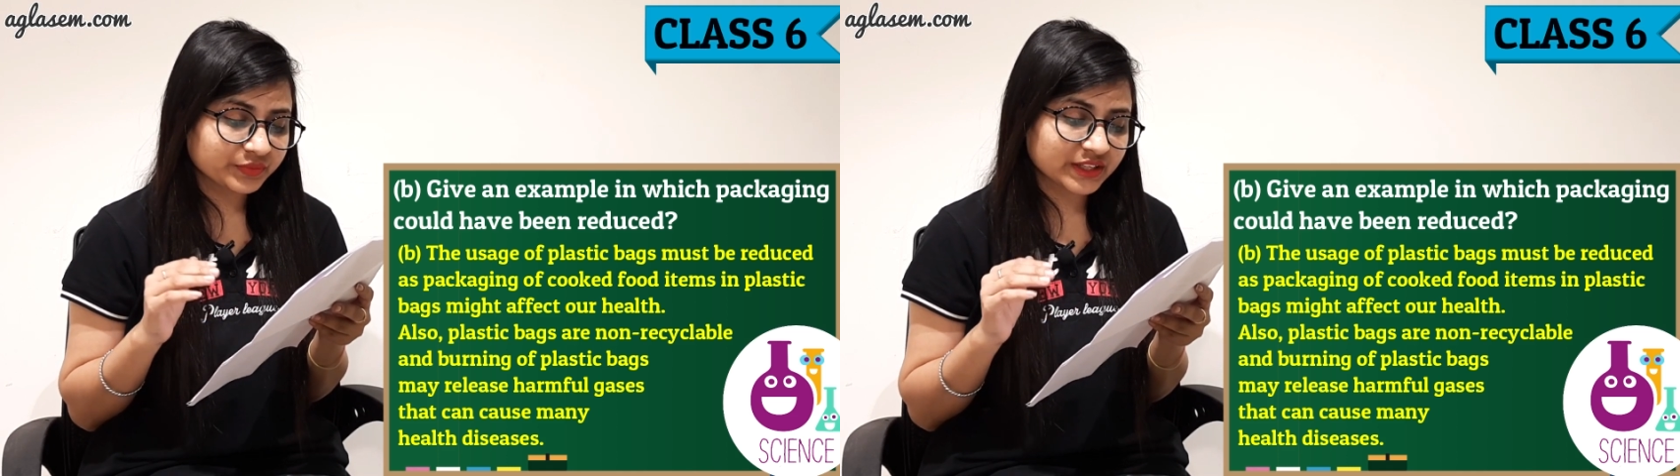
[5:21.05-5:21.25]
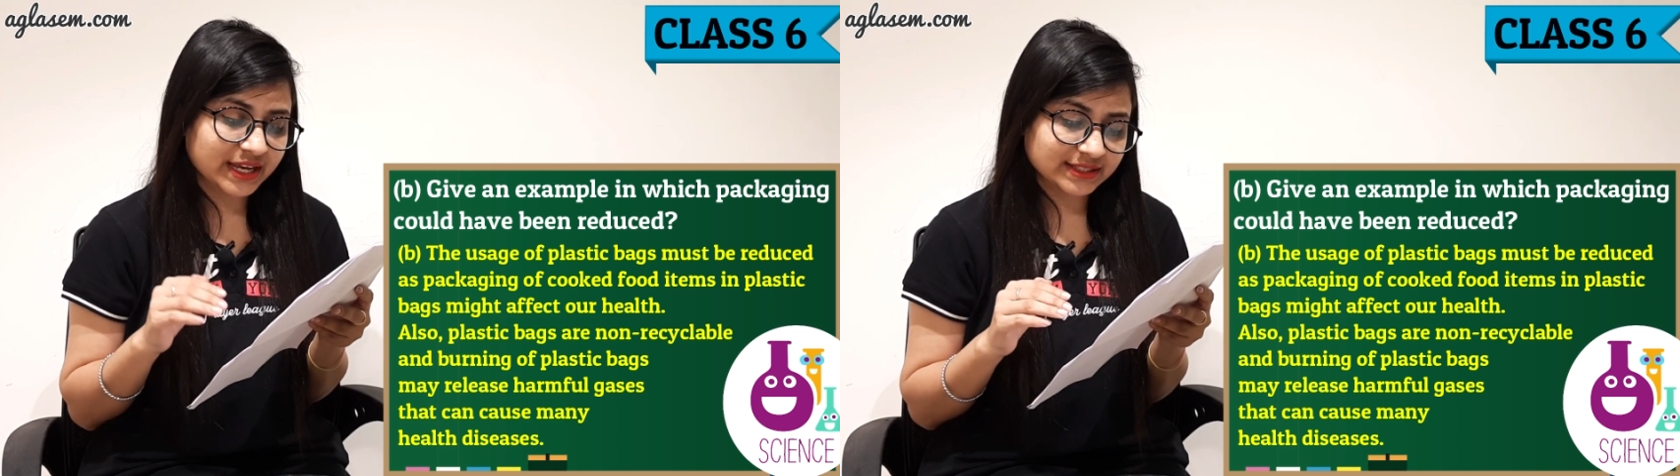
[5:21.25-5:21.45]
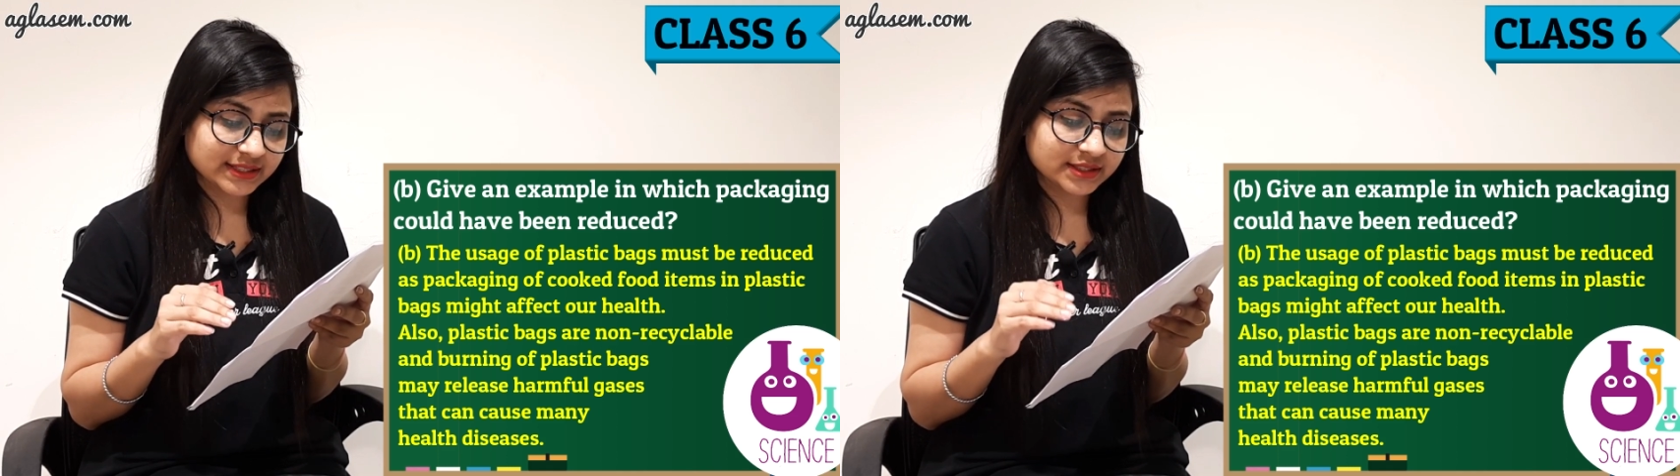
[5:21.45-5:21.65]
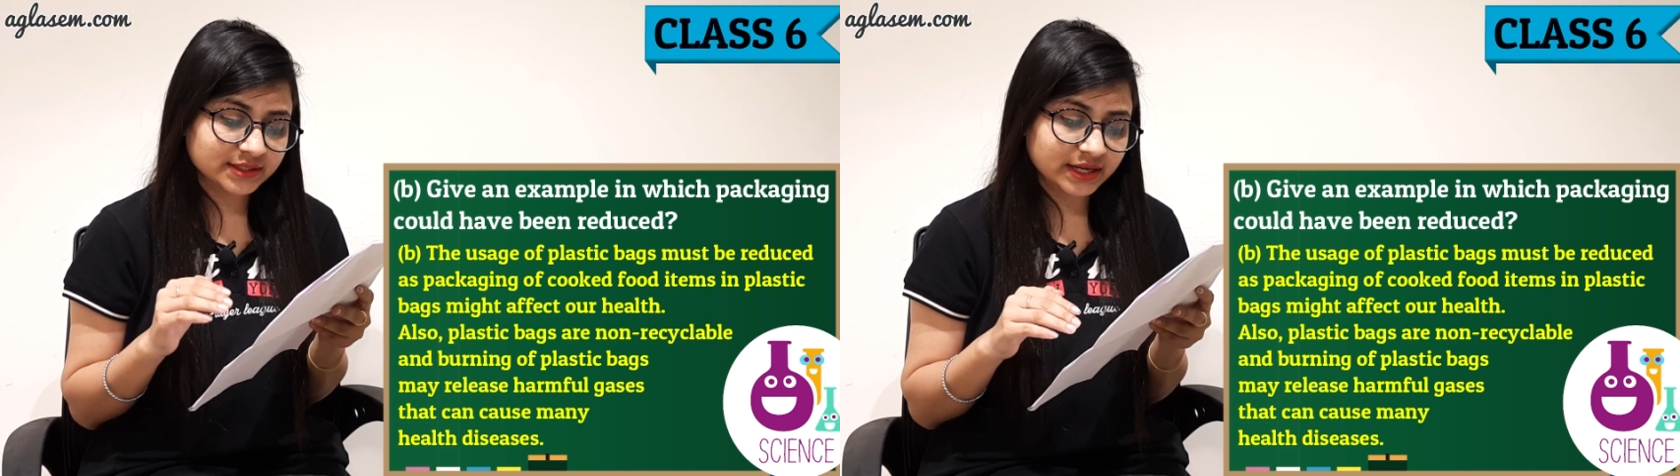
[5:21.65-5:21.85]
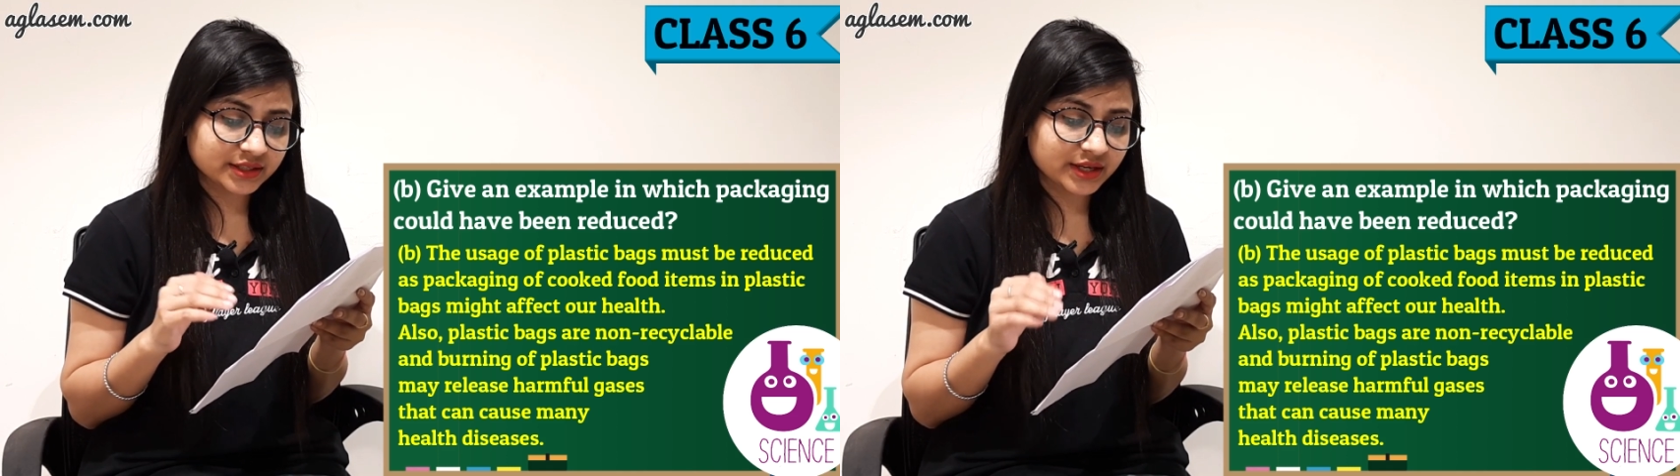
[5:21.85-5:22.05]
gases
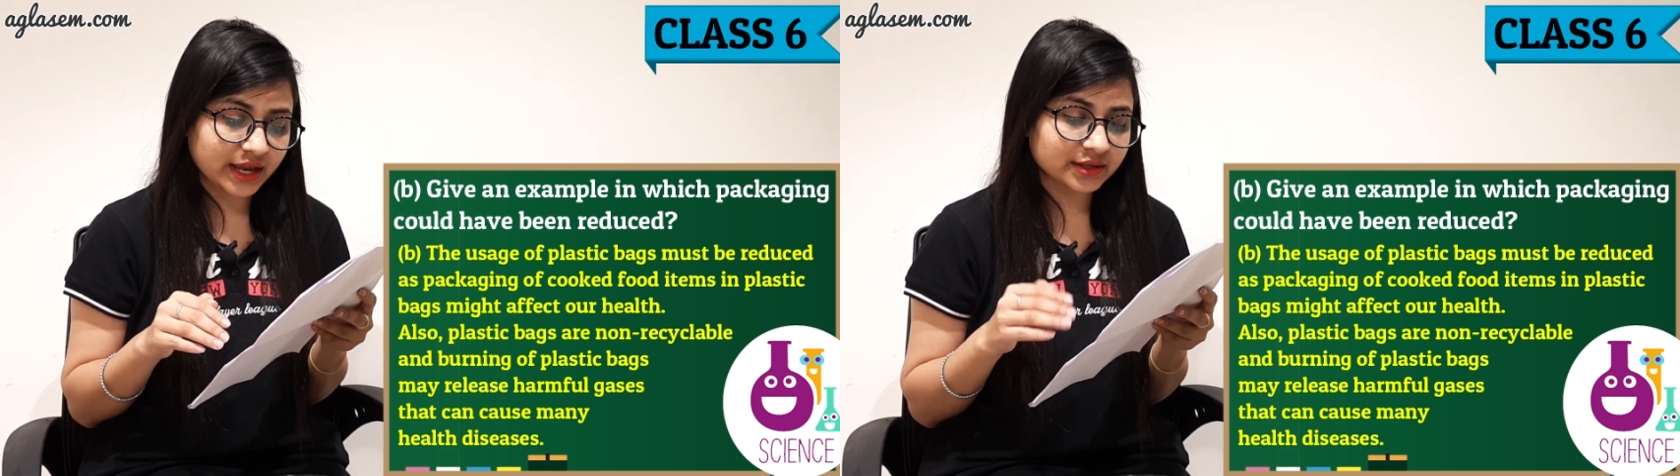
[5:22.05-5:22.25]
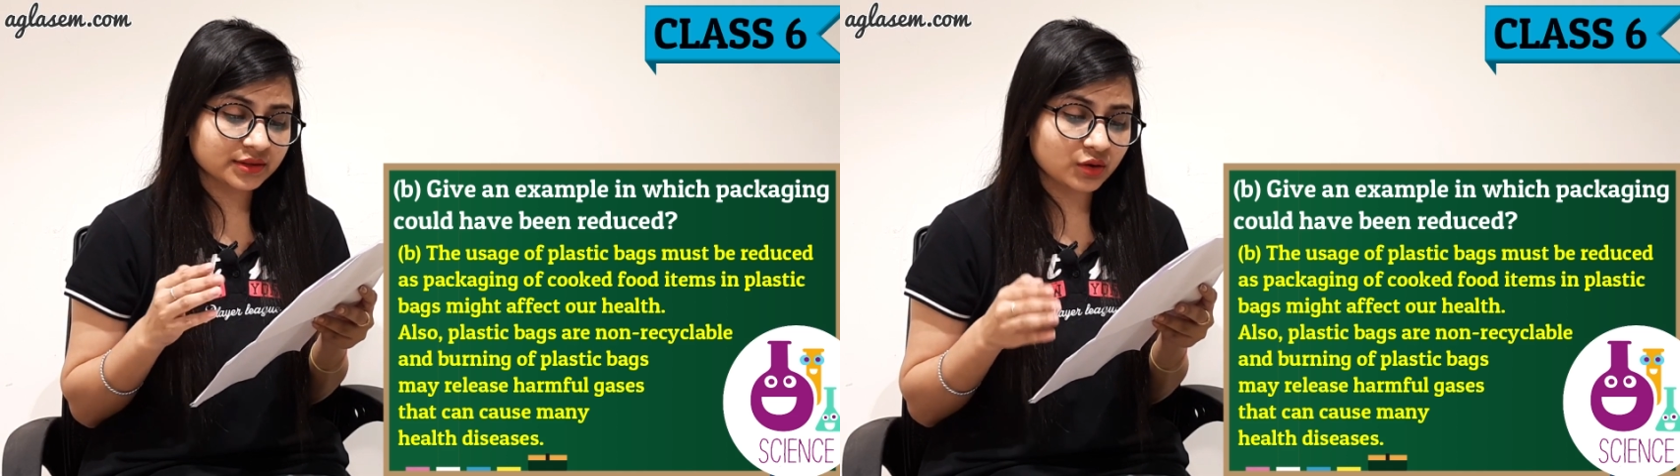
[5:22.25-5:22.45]
that can